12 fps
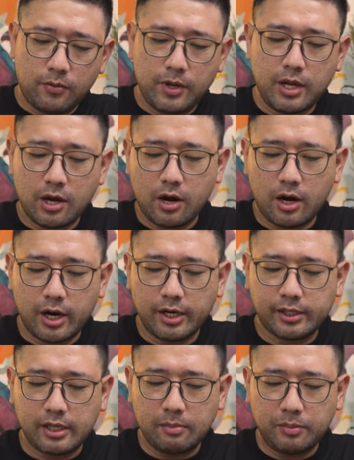we are
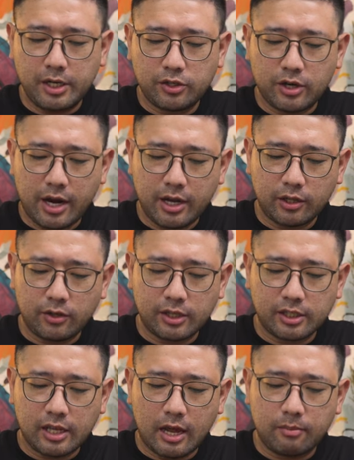simply trying to
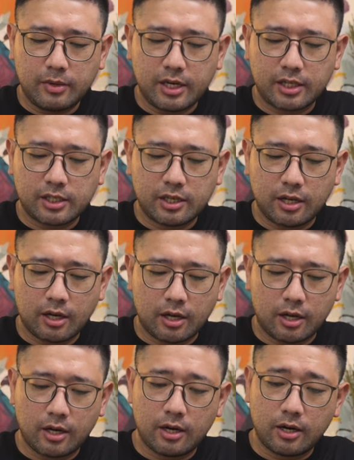establish the